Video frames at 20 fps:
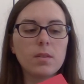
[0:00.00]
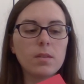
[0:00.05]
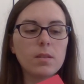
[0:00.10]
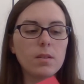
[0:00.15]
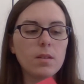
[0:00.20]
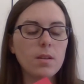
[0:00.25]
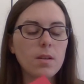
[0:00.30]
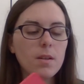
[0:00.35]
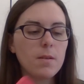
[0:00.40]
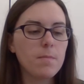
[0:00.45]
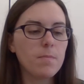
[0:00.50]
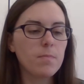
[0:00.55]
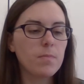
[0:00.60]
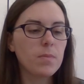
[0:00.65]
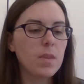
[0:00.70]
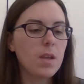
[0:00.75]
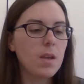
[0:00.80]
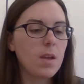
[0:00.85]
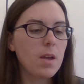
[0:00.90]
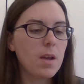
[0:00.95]
Okay.
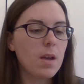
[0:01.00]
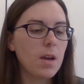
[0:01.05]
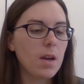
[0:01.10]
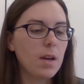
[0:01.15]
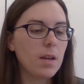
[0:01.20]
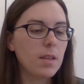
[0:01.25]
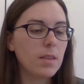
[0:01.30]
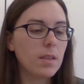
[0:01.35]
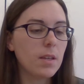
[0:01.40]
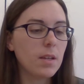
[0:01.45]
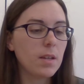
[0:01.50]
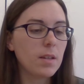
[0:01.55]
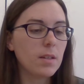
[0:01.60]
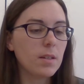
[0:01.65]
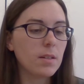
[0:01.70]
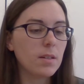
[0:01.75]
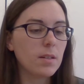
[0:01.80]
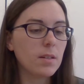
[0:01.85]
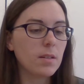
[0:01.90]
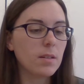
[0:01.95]
And
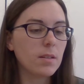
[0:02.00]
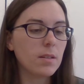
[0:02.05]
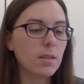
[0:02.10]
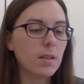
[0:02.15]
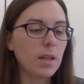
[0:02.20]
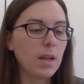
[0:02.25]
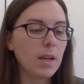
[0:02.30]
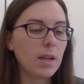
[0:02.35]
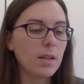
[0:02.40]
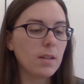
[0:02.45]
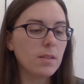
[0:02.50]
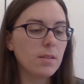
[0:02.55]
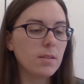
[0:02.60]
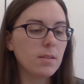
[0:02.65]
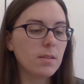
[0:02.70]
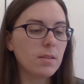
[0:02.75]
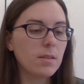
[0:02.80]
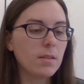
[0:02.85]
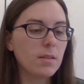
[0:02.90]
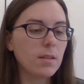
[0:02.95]
then
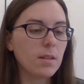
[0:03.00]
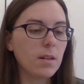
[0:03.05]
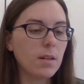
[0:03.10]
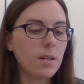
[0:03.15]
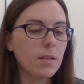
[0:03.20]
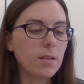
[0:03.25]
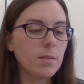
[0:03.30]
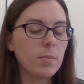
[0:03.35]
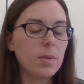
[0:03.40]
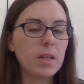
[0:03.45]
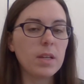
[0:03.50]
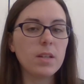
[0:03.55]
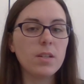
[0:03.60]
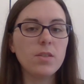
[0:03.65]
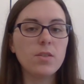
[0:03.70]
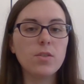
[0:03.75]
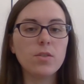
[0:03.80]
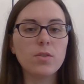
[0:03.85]
last on the page,